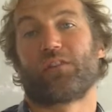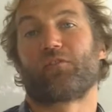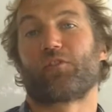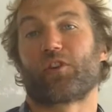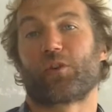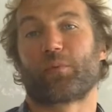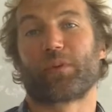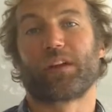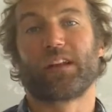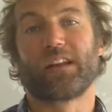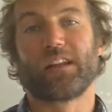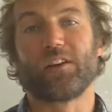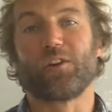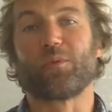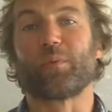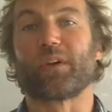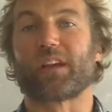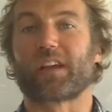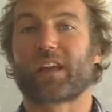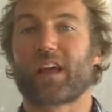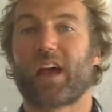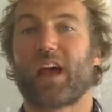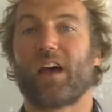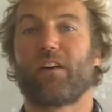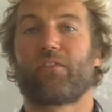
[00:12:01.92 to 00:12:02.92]
you've got to be a little
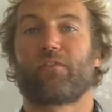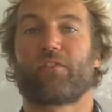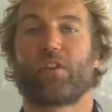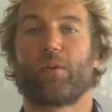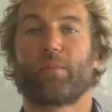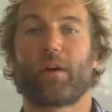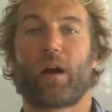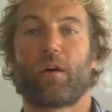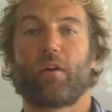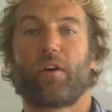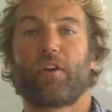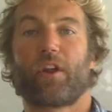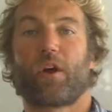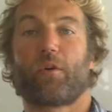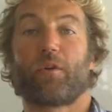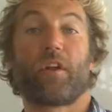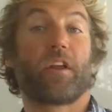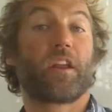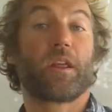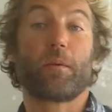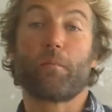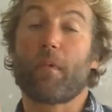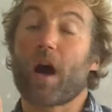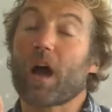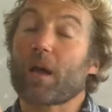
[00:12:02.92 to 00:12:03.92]
bit careful about an owner.
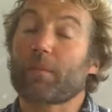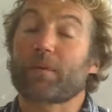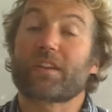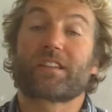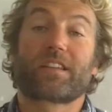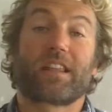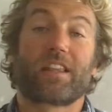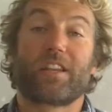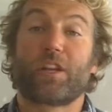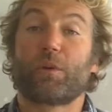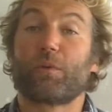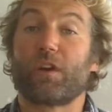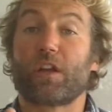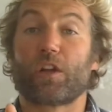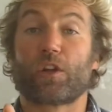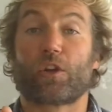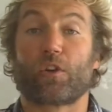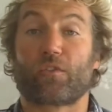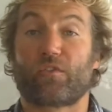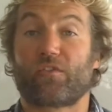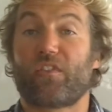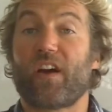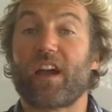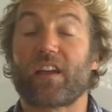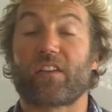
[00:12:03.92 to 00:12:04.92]
He might be selling you it in
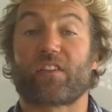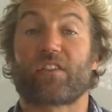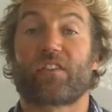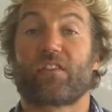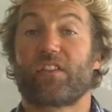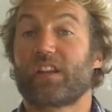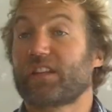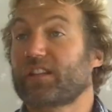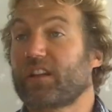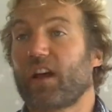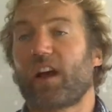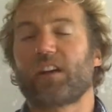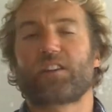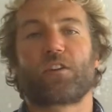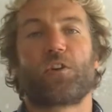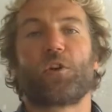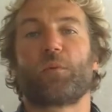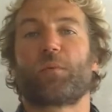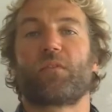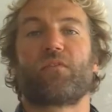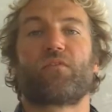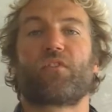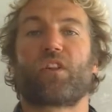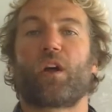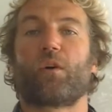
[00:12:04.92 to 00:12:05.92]
good faith. This kite's only
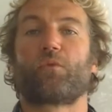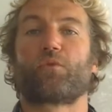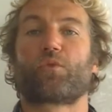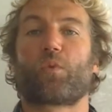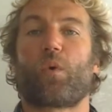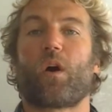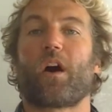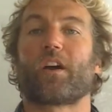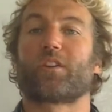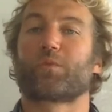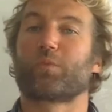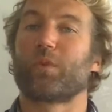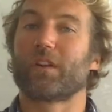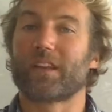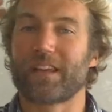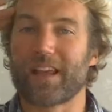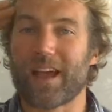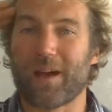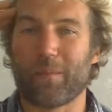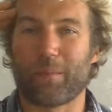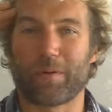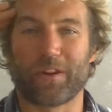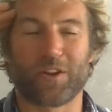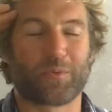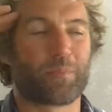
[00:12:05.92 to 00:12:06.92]
been flown twice. Well,
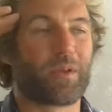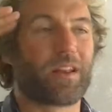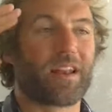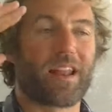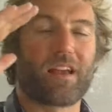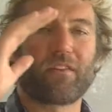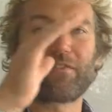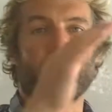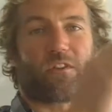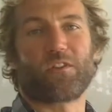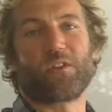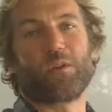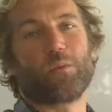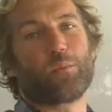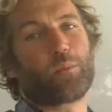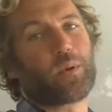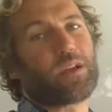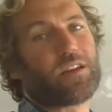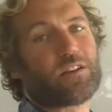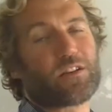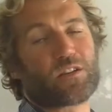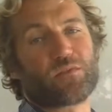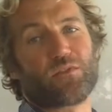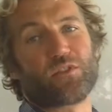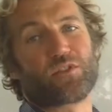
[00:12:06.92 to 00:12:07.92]
yeah, but it's been left on the
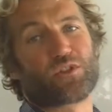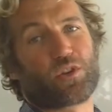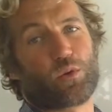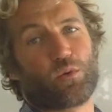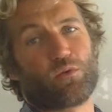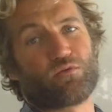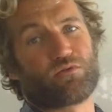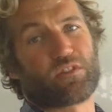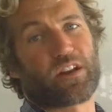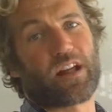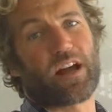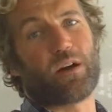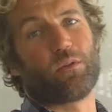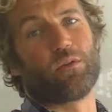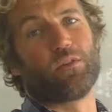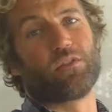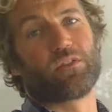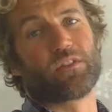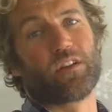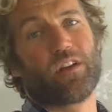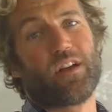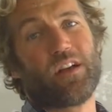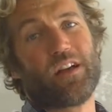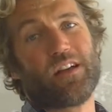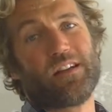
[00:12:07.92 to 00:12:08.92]
beach for 200
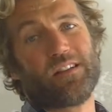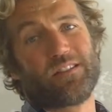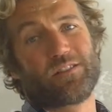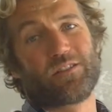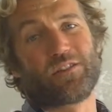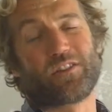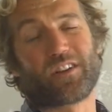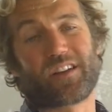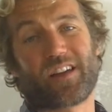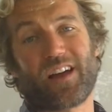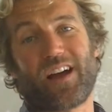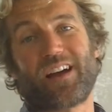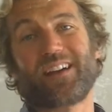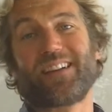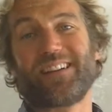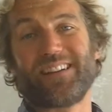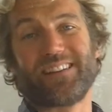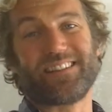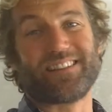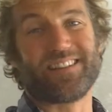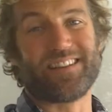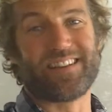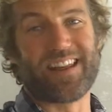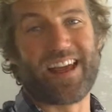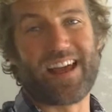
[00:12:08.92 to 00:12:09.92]
hours. So the kite
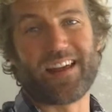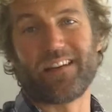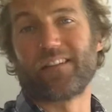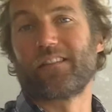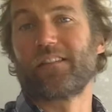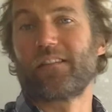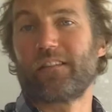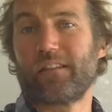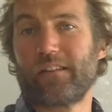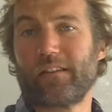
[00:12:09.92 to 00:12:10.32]
is dead.